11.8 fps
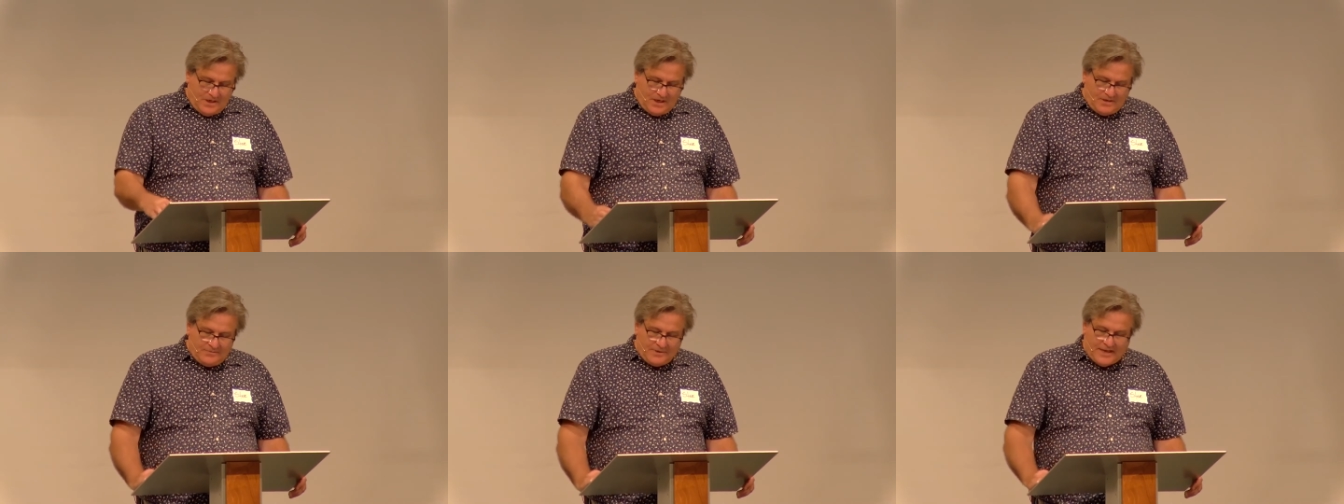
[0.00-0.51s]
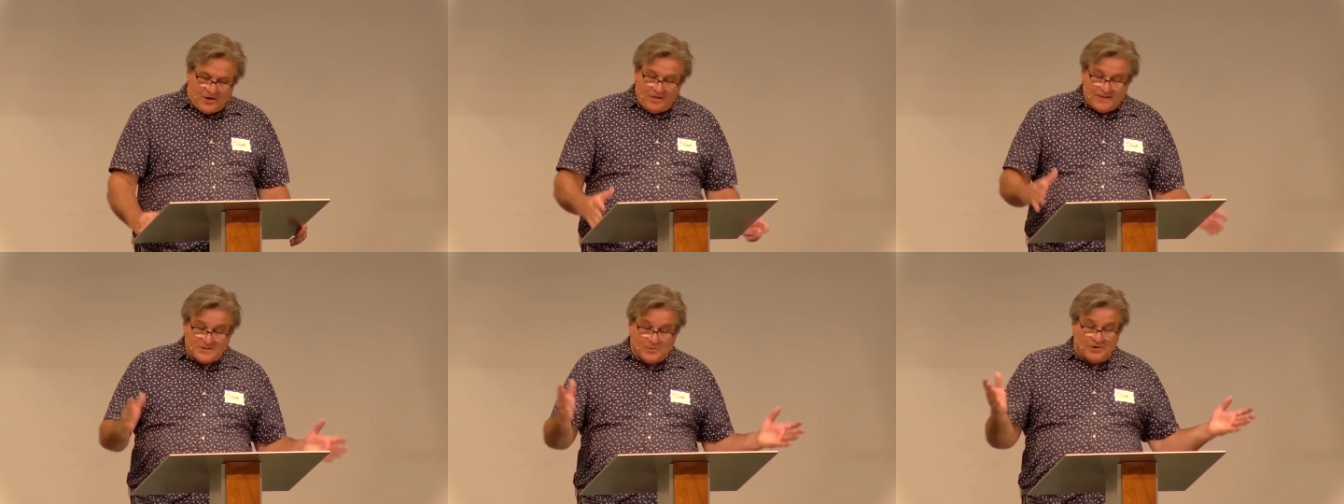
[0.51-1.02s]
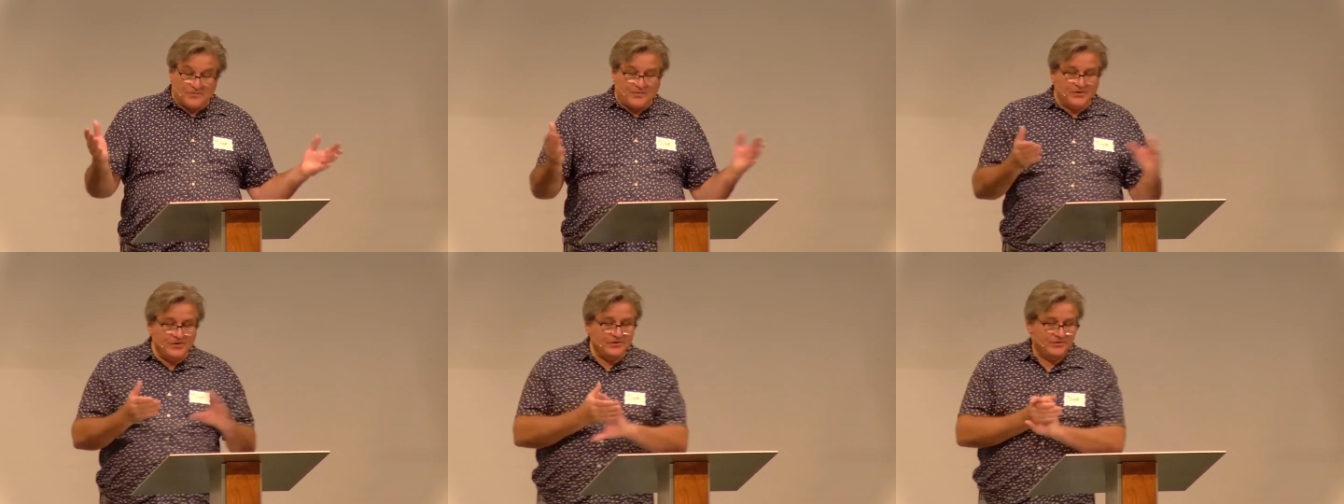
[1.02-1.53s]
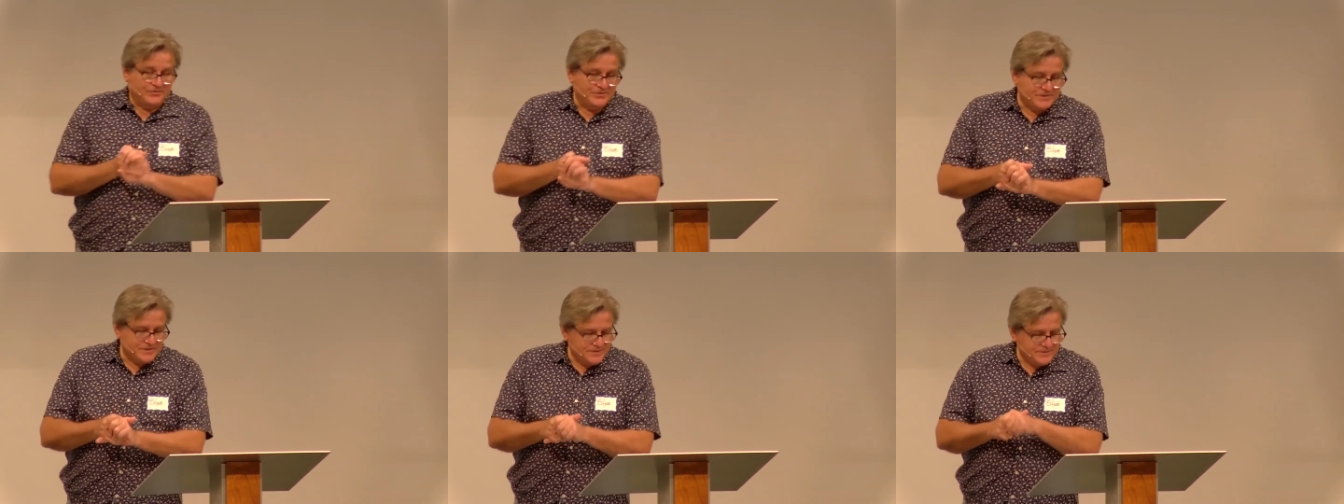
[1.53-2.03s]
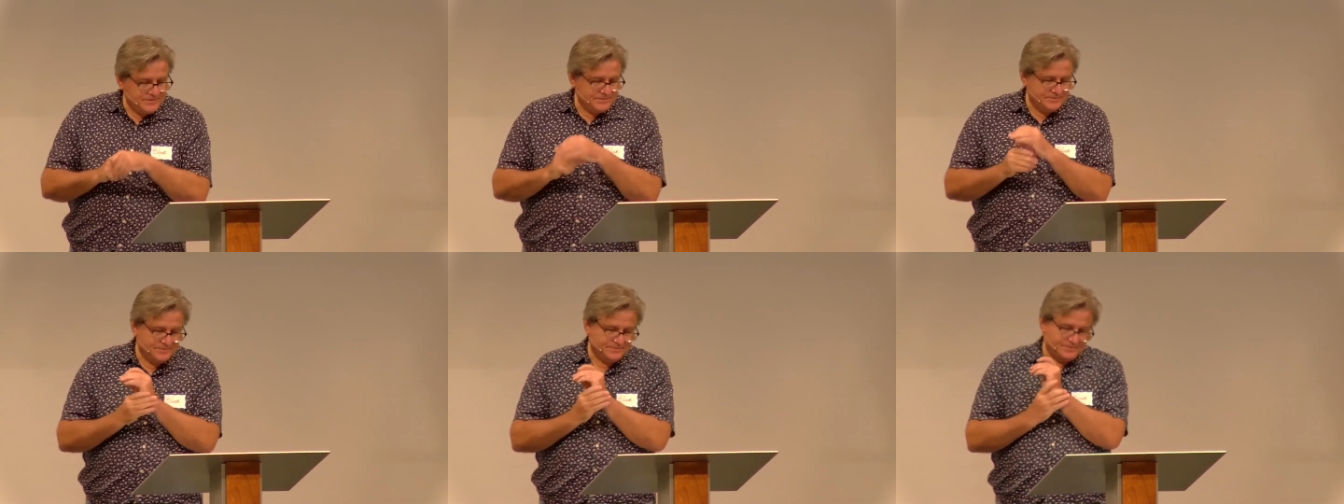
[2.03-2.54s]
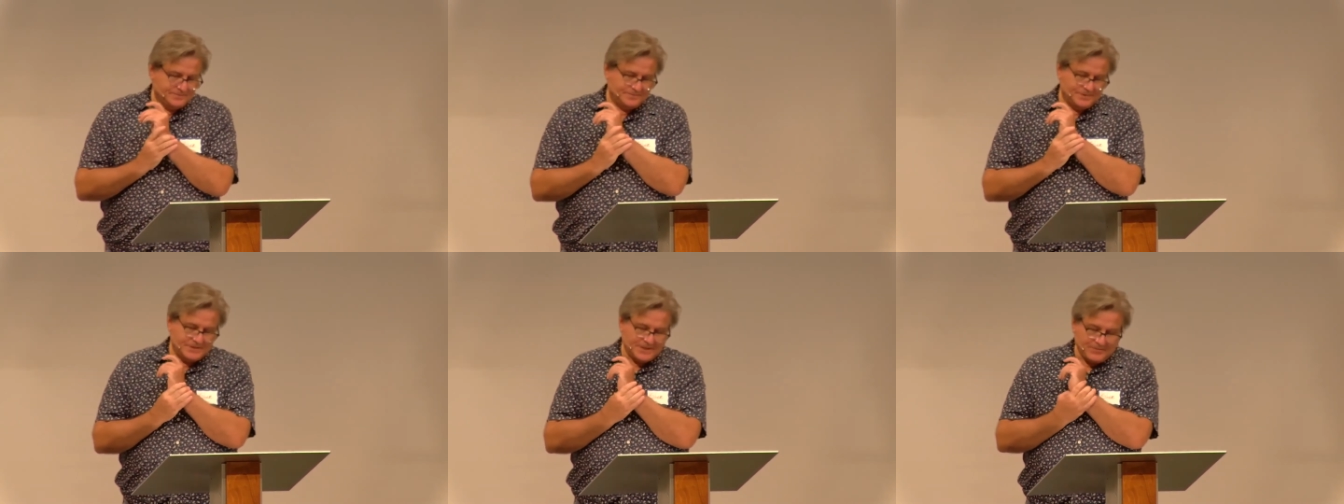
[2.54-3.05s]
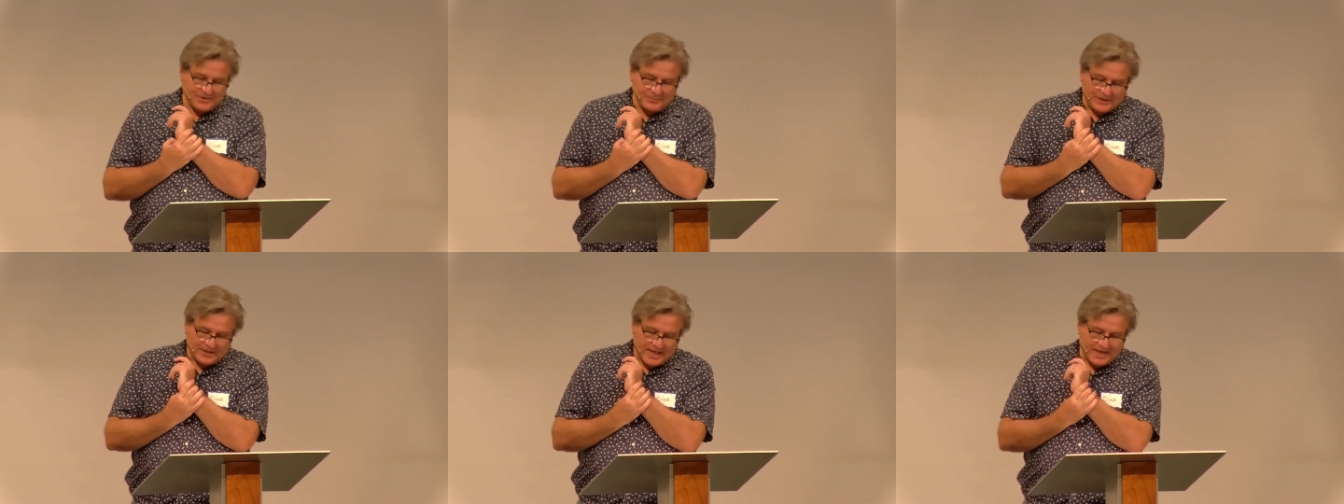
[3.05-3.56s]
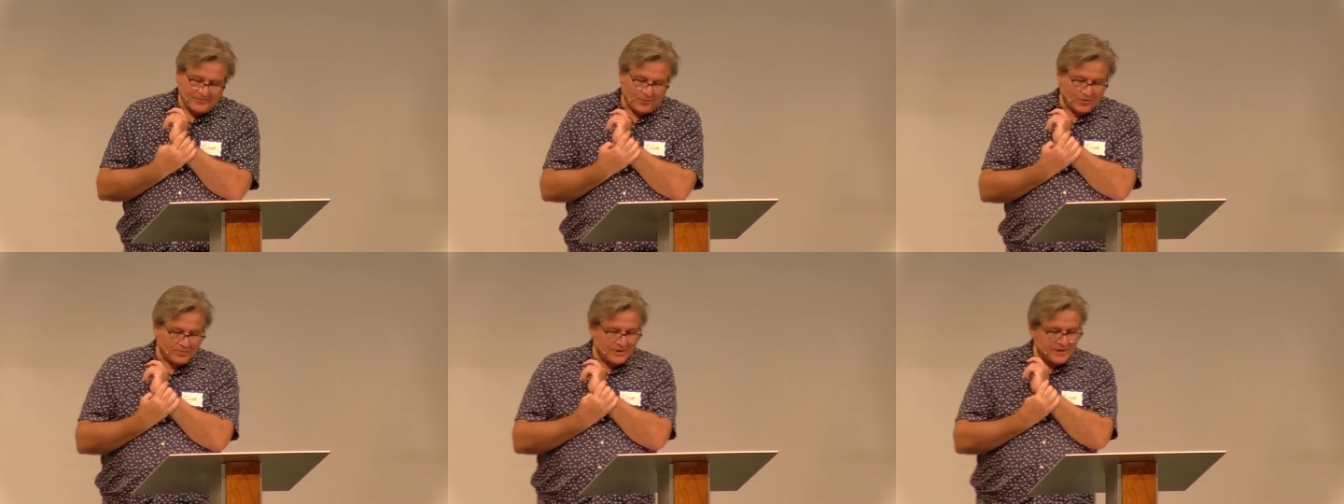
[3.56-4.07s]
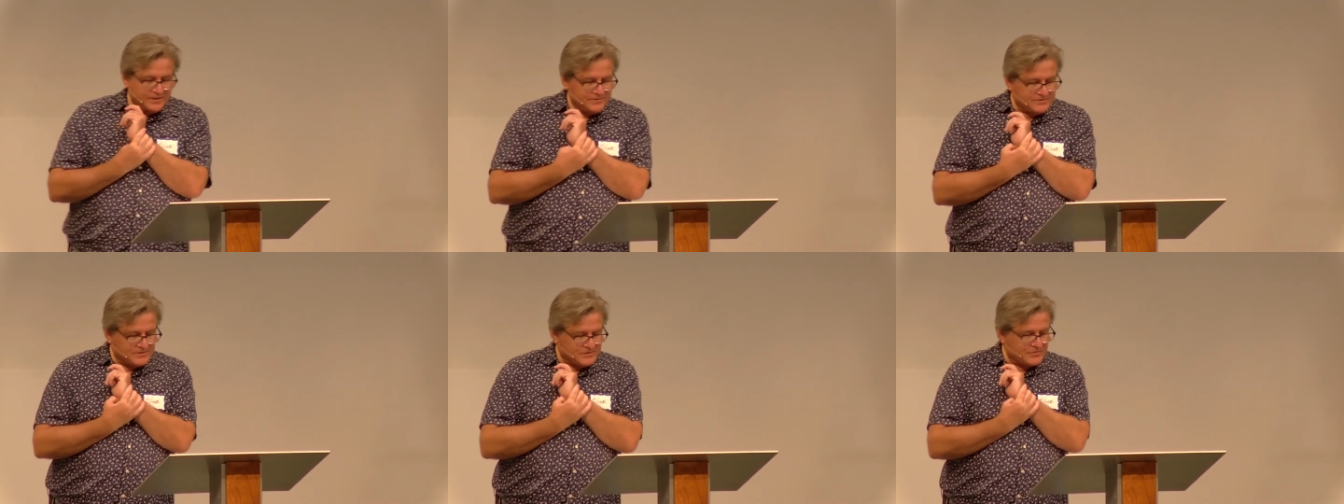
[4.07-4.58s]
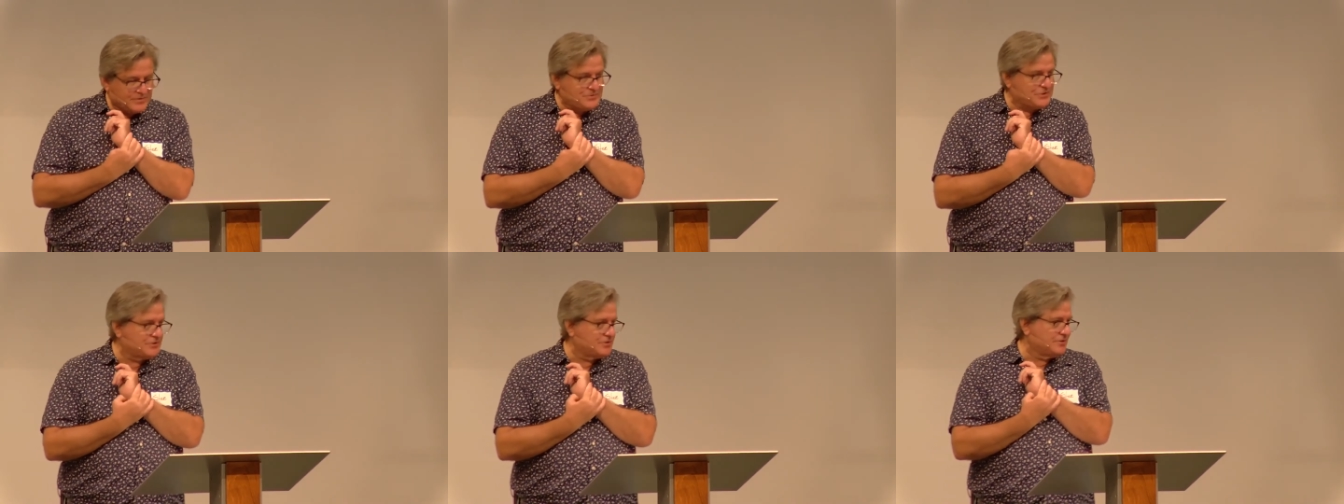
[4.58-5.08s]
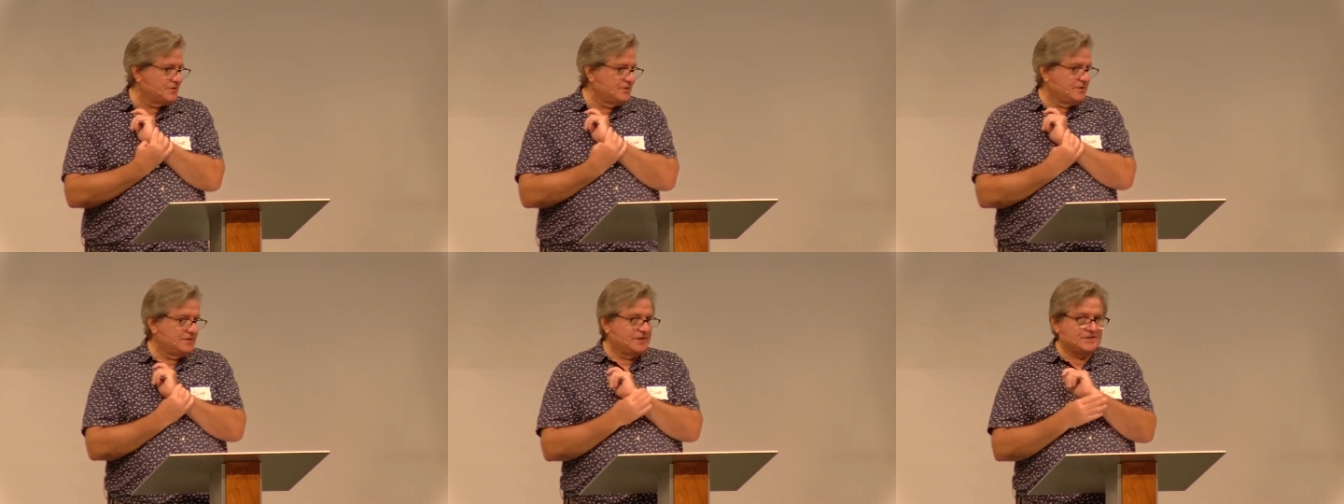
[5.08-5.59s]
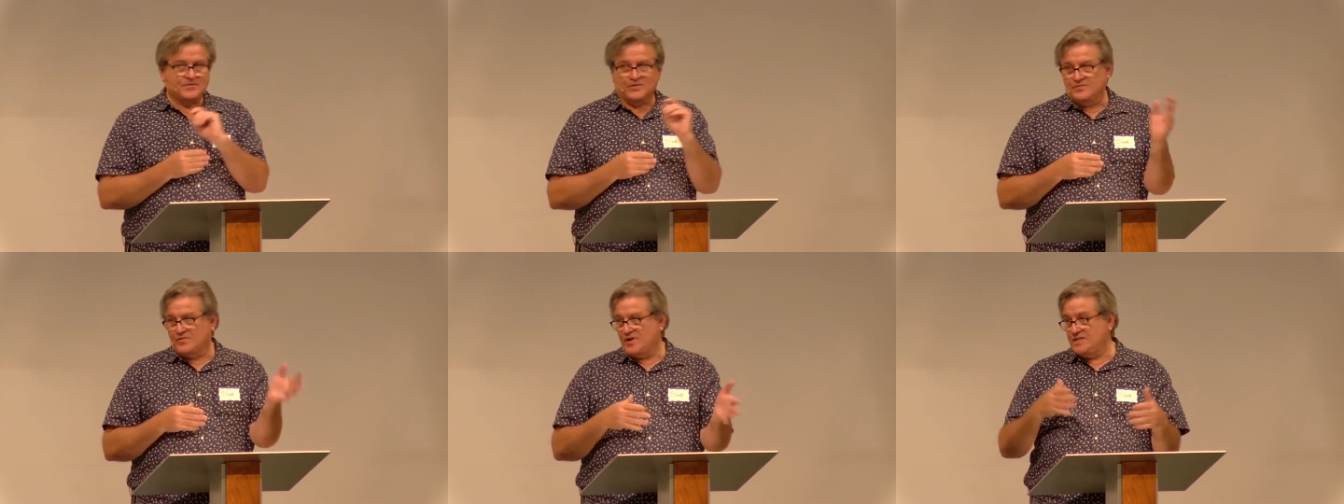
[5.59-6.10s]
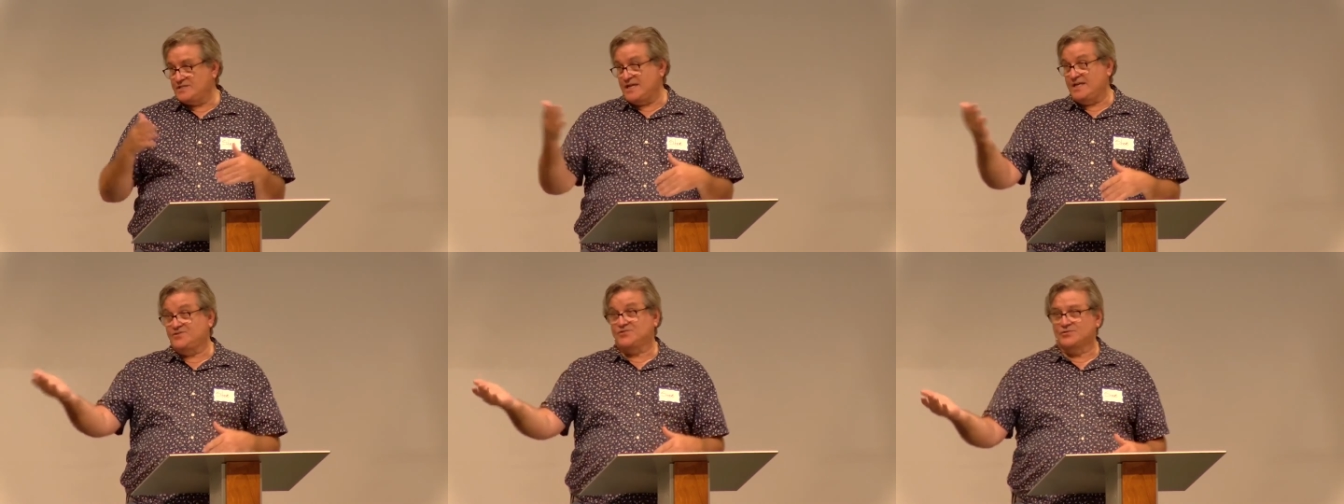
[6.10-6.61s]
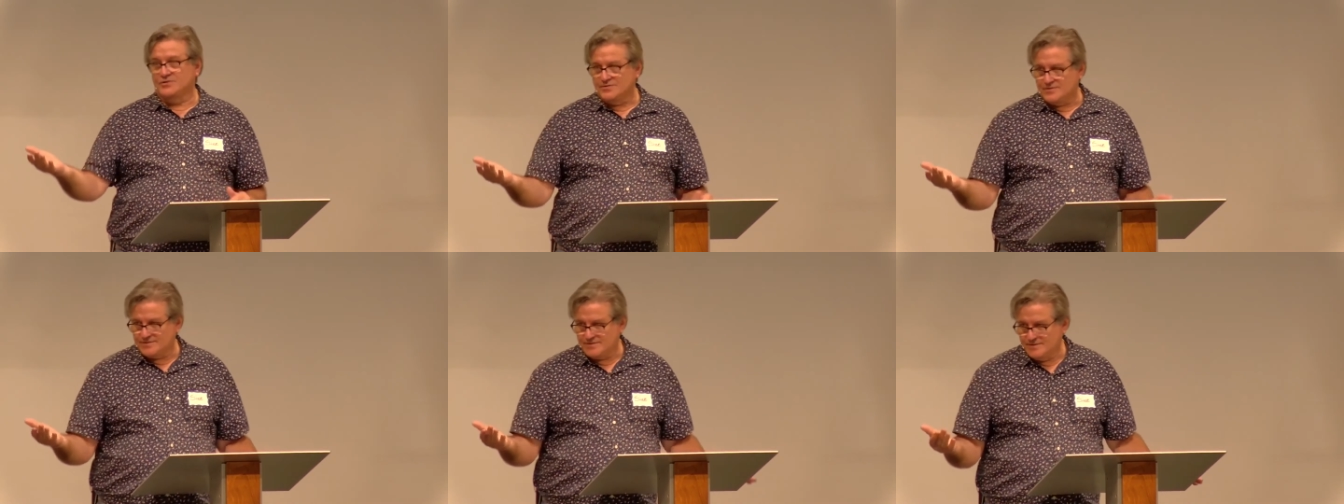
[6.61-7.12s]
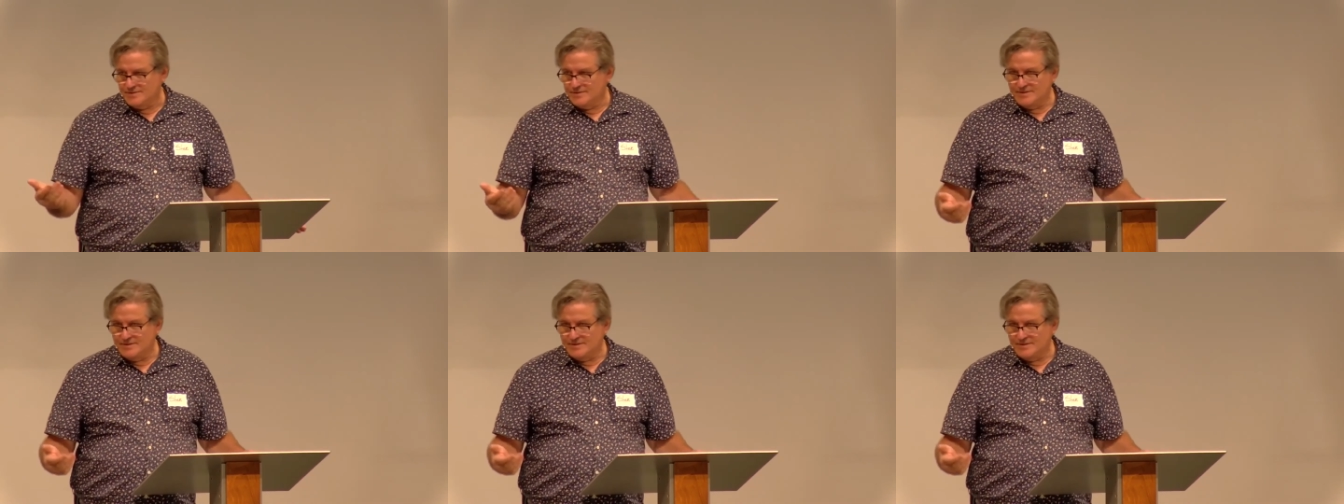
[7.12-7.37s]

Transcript: Uh, and all that's wonderful news and something to be glad for, but Scripture is full of grace and truth.